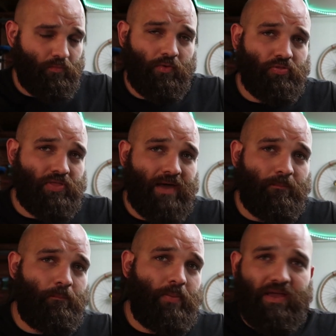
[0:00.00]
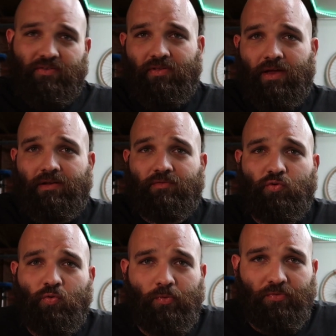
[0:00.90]
with that baseline of
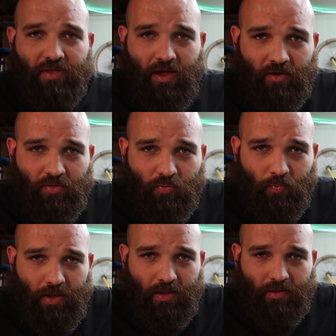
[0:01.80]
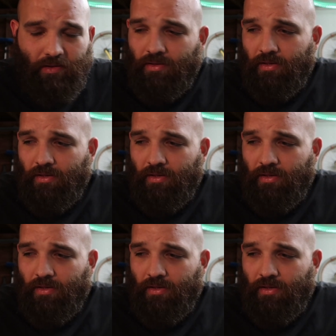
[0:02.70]
tools out of the way,